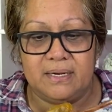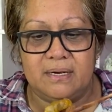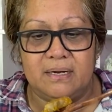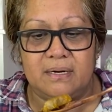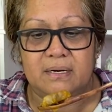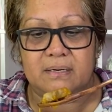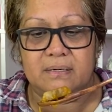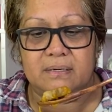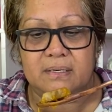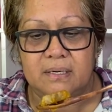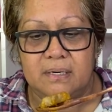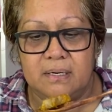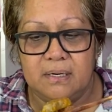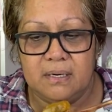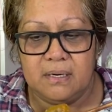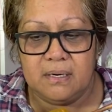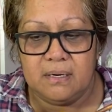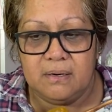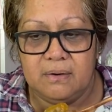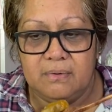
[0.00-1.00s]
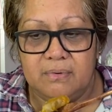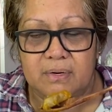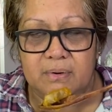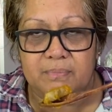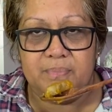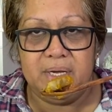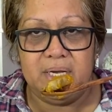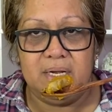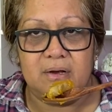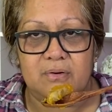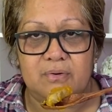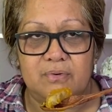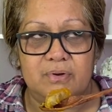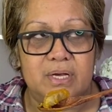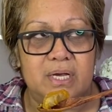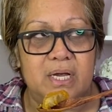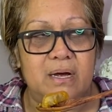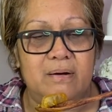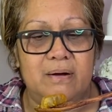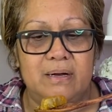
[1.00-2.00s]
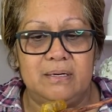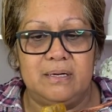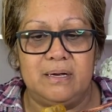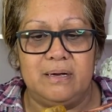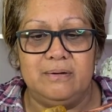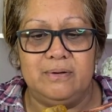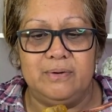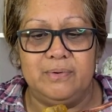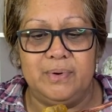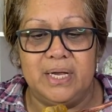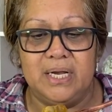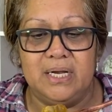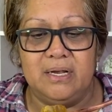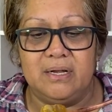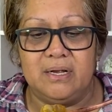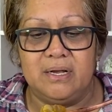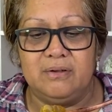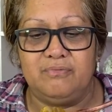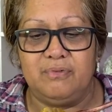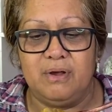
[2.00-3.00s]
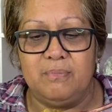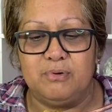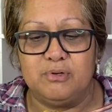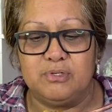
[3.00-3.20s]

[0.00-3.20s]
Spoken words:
Oh, would have been a good girl and don't do any of those rebel